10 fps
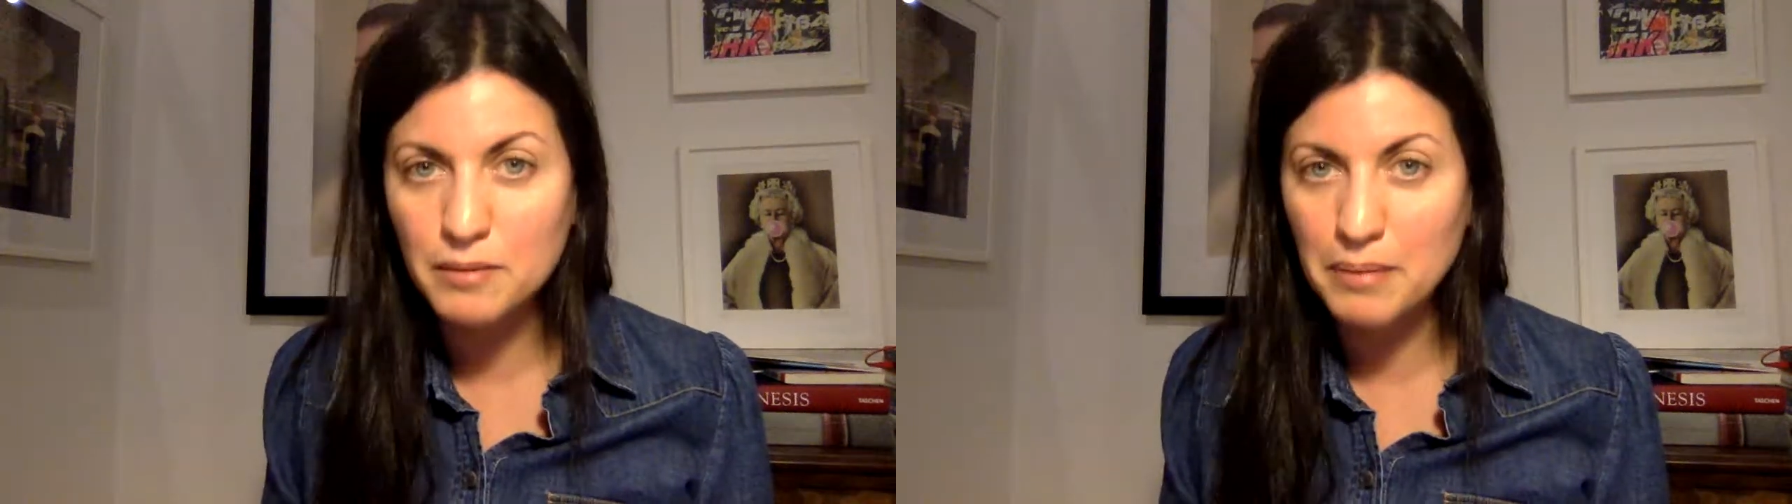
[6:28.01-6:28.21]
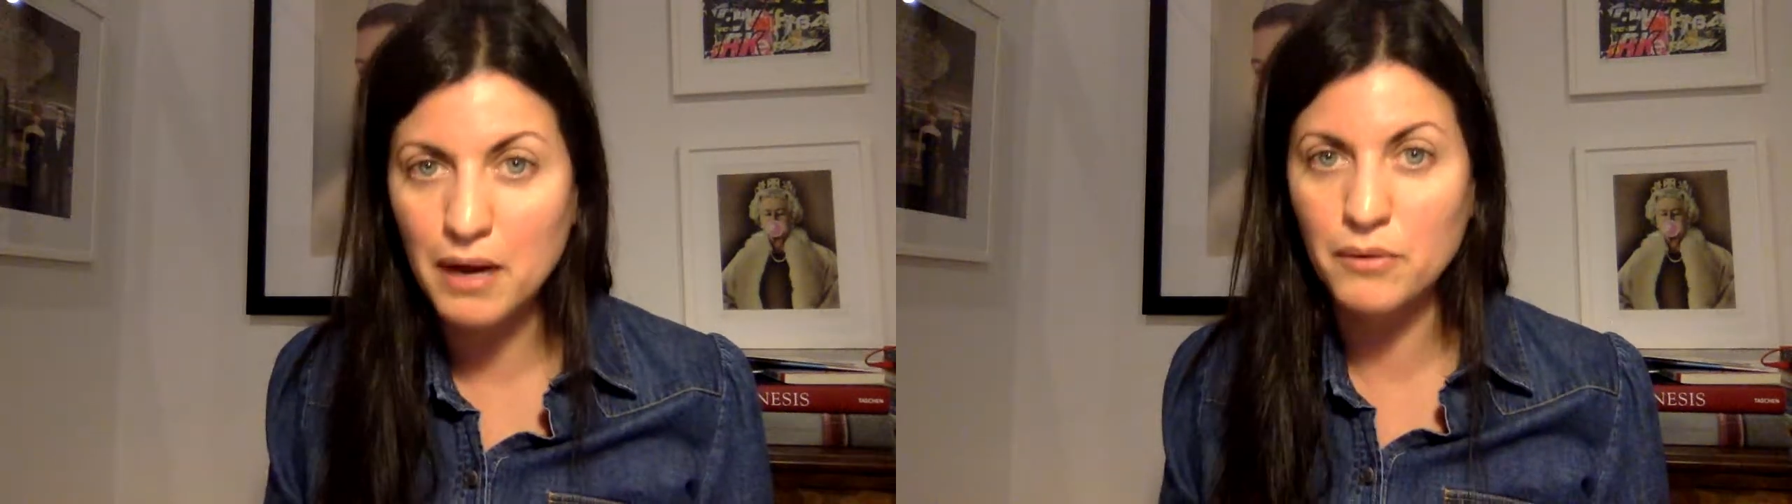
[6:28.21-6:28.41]

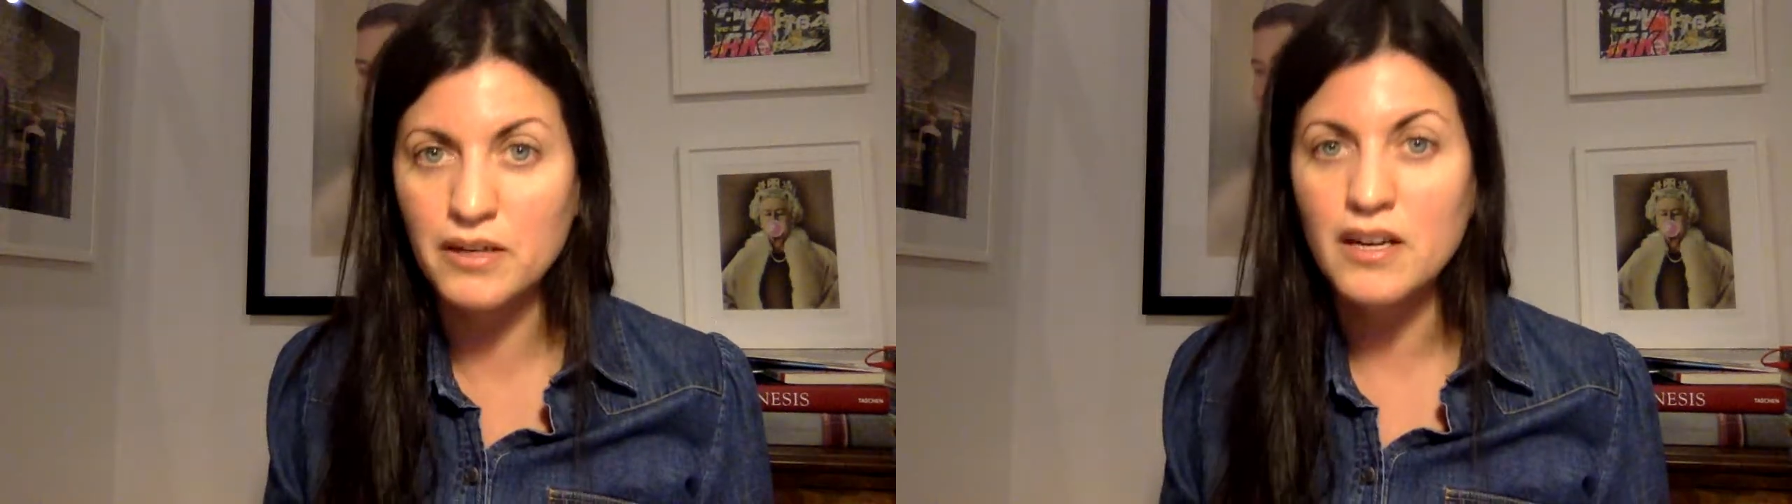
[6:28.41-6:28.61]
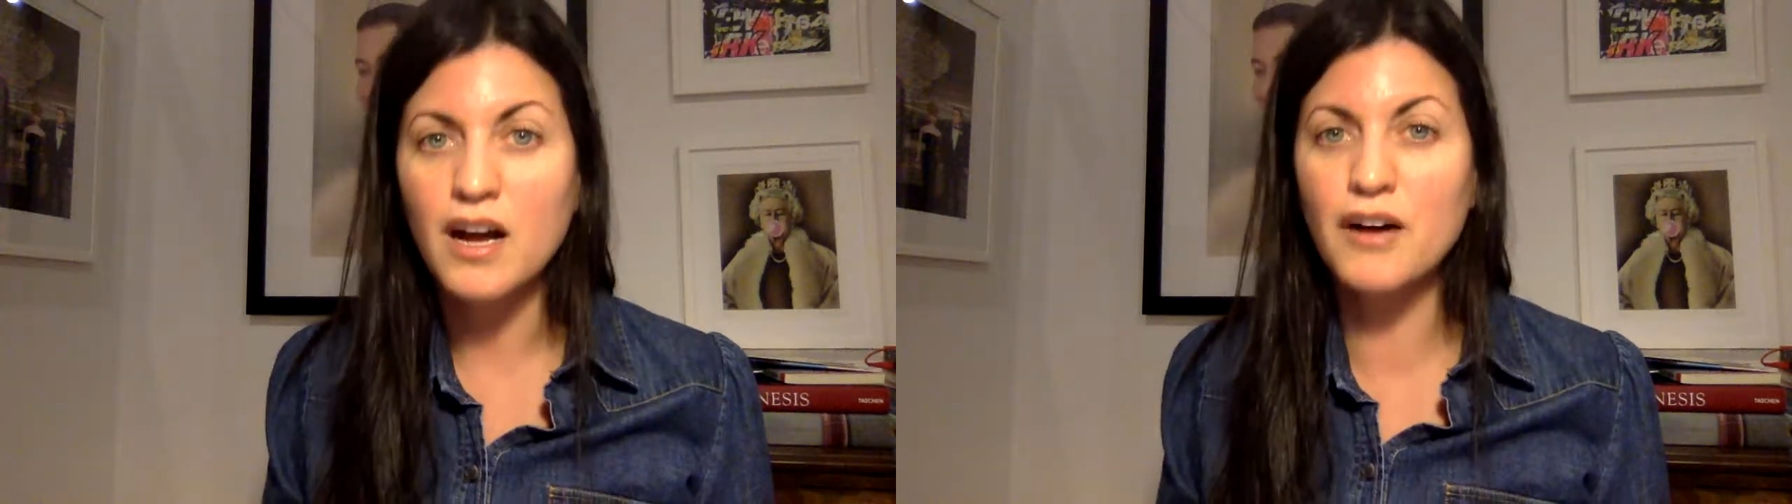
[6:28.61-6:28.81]

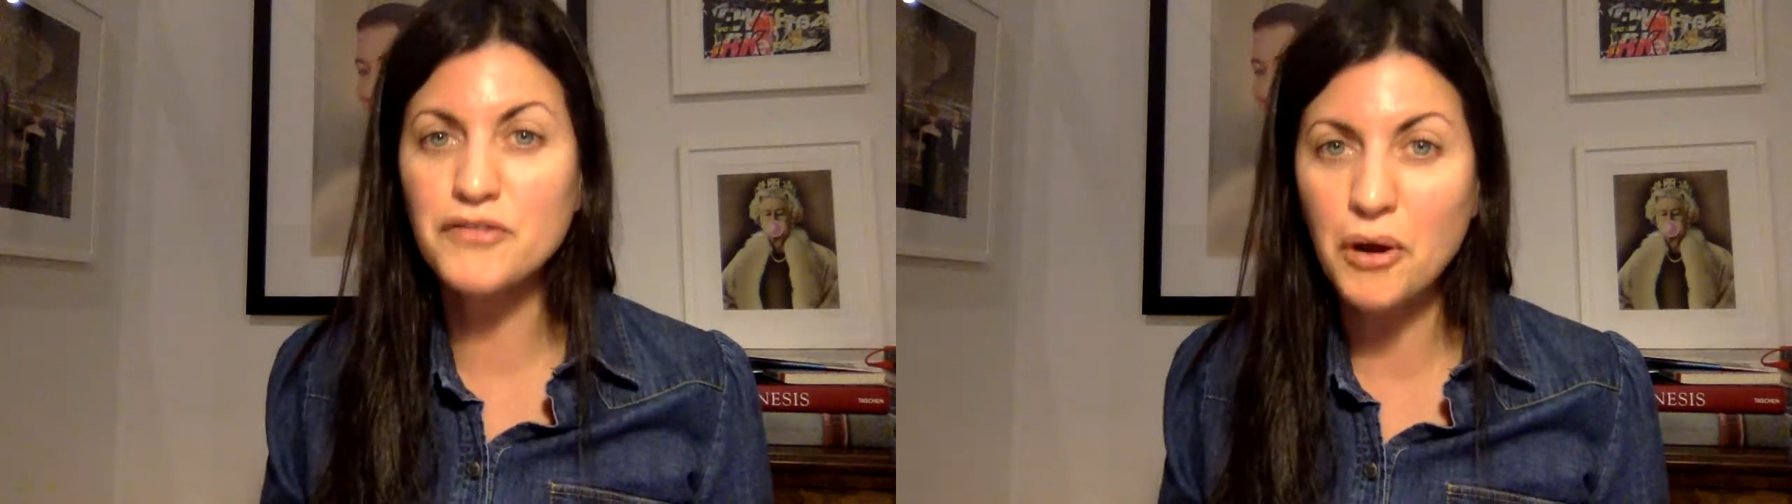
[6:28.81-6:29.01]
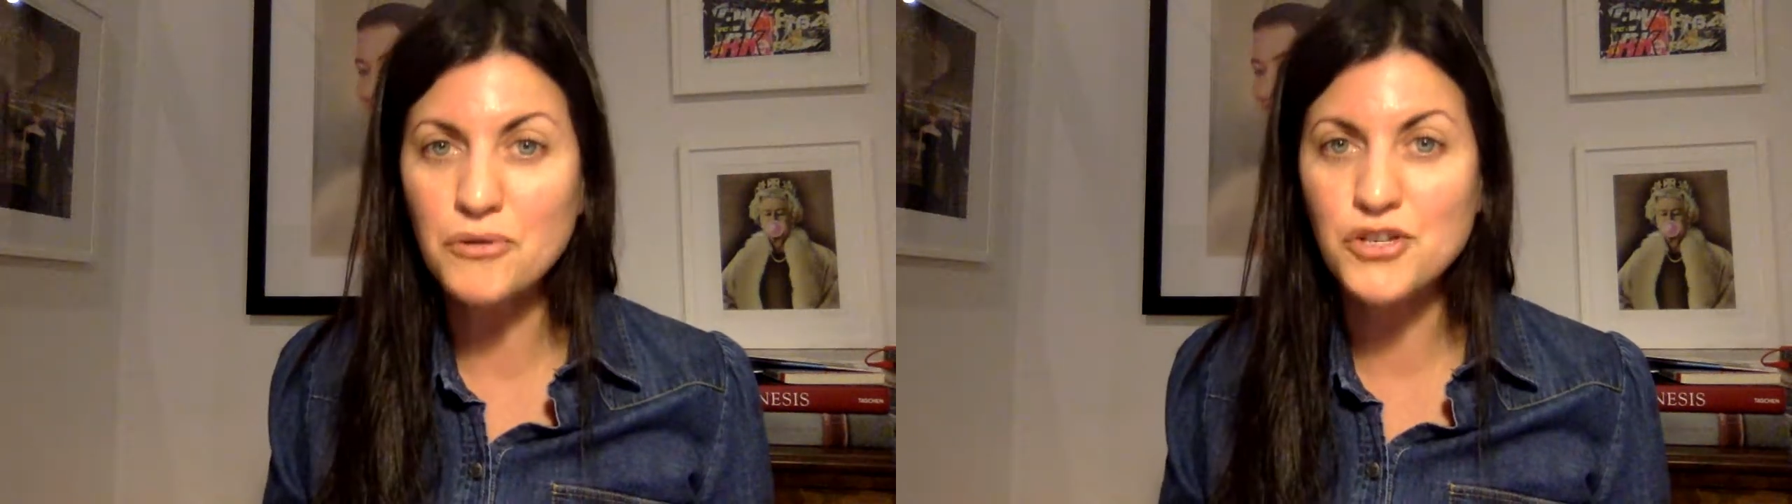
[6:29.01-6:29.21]
power of
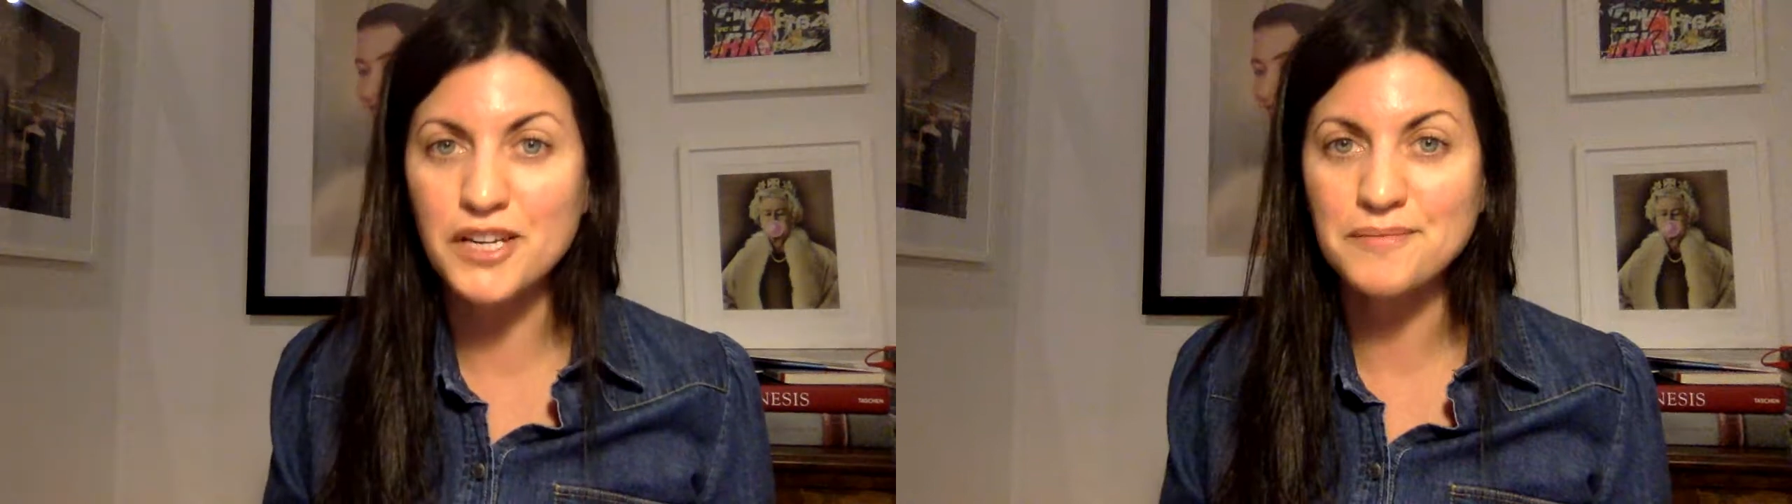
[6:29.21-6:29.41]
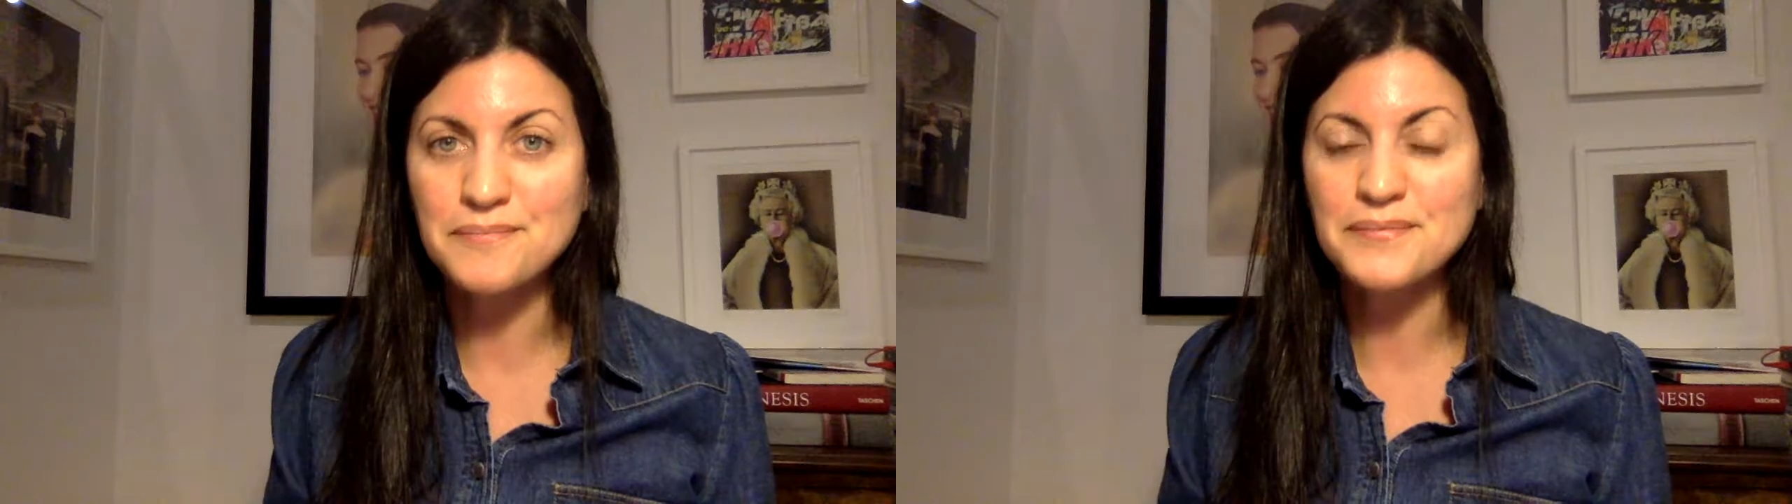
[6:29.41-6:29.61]
coaching,